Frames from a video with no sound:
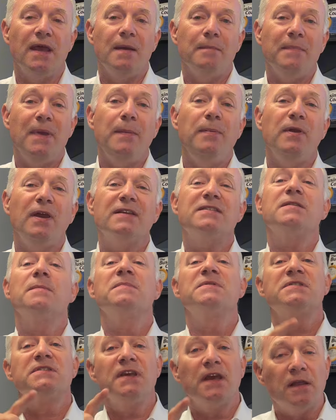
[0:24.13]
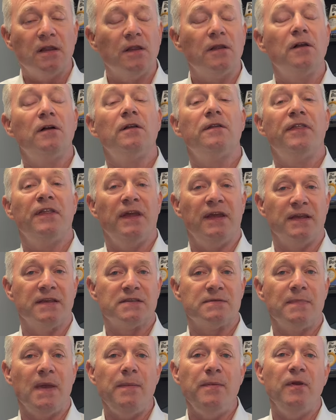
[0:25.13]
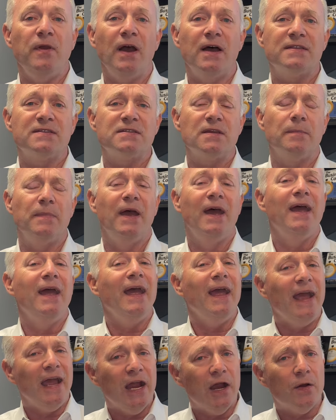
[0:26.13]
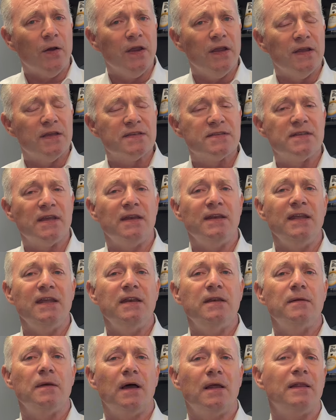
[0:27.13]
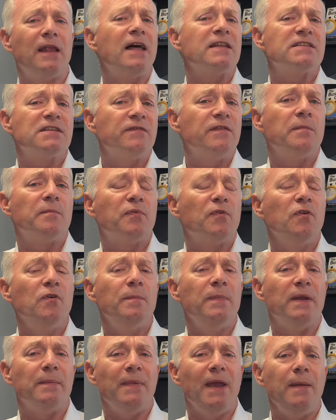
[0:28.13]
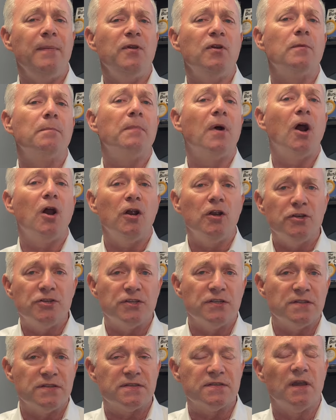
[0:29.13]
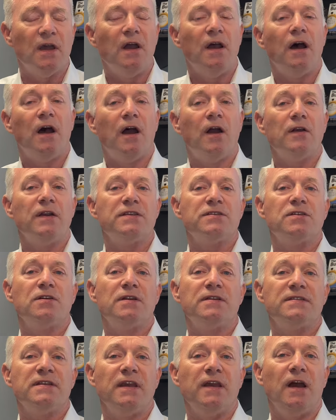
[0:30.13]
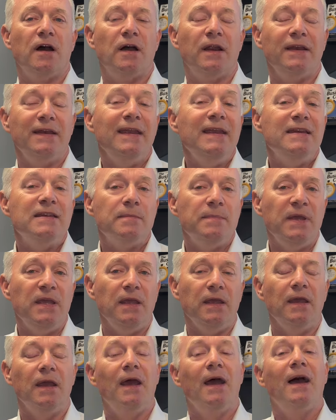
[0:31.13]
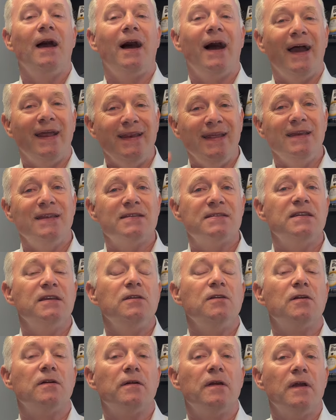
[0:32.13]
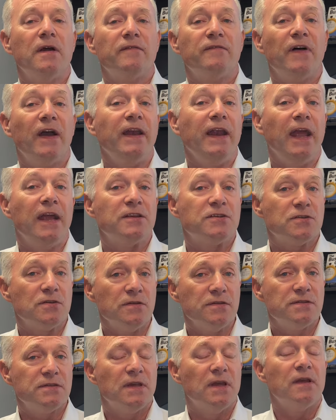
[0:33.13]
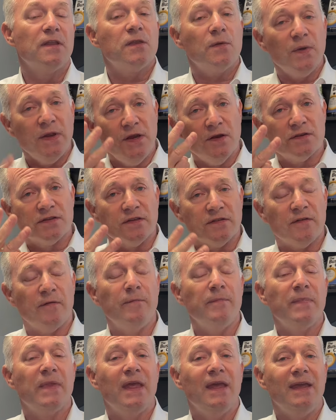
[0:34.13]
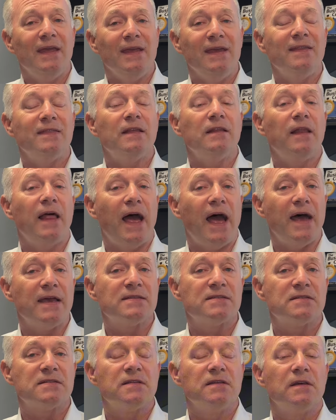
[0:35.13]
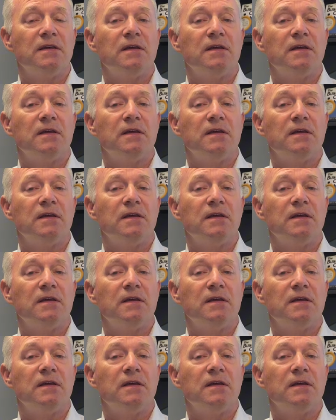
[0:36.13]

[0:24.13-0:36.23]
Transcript: Maybe you got some cyclical things. Maybe you got some areas that need lots of improvement. Maybe your margins aren't as good as they need to be. I need to see your financials, 3 years of them, in the last